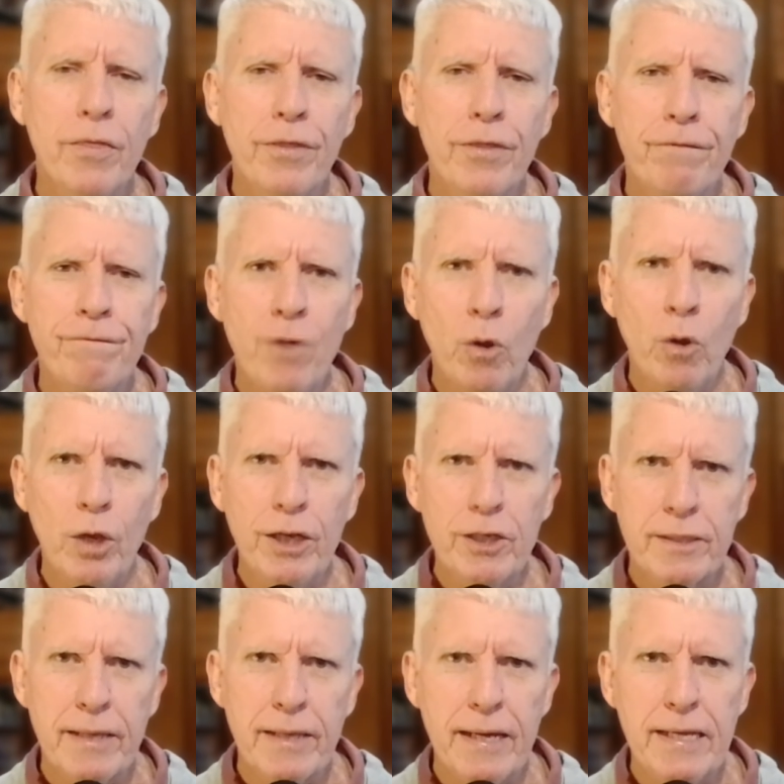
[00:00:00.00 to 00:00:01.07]
The foliage
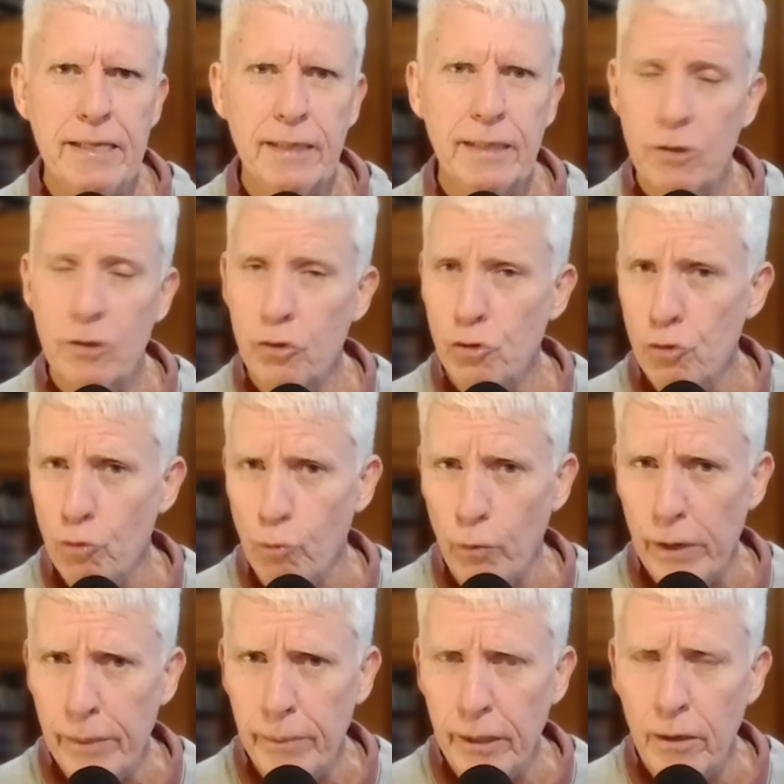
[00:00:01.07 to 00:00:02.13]
stays
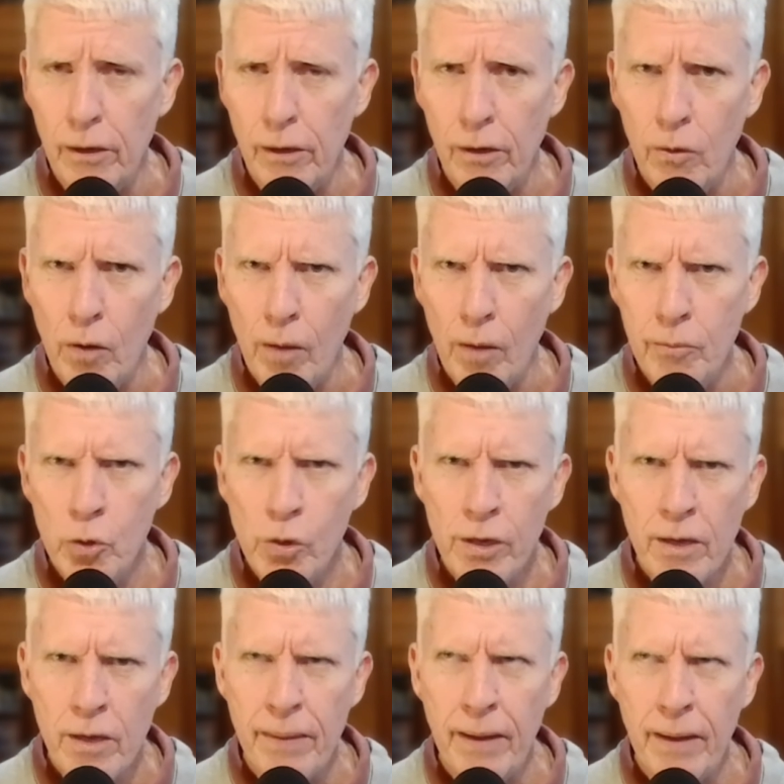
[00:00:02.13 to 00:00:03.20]
extremely low. I'm
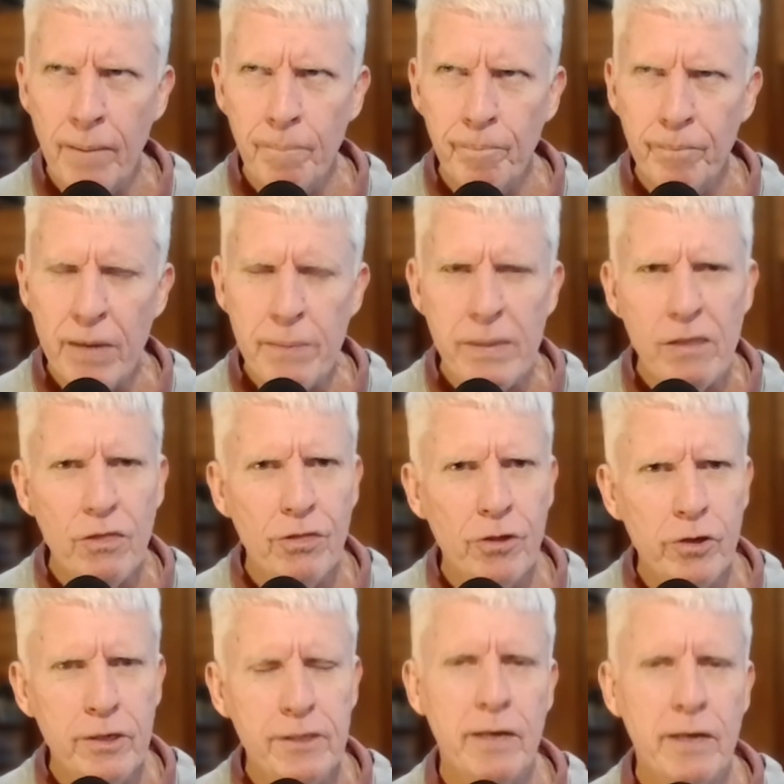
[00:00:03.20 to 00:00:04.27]
talking about maybe
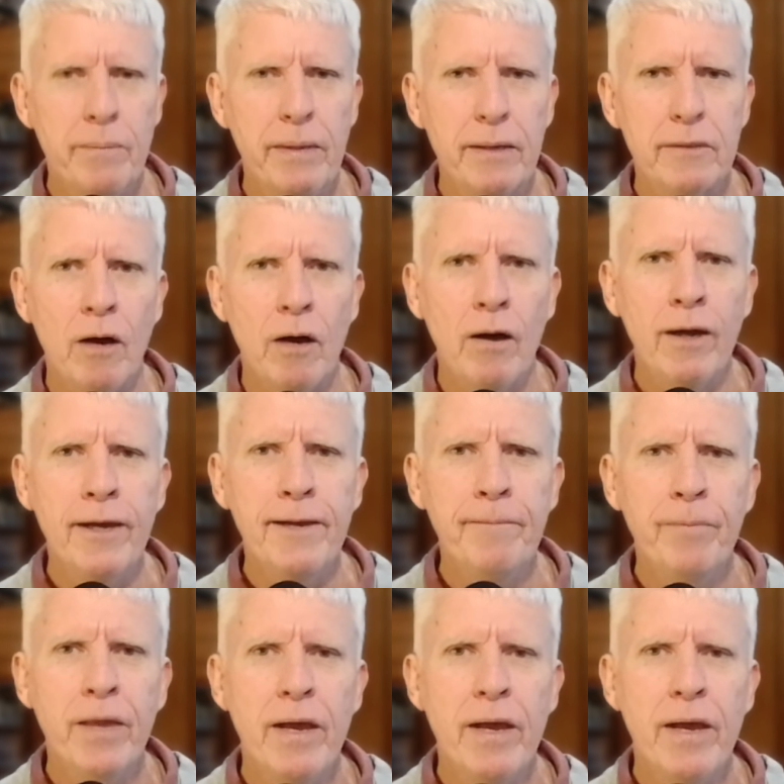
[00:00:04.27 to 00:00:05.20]
30 centimeters high.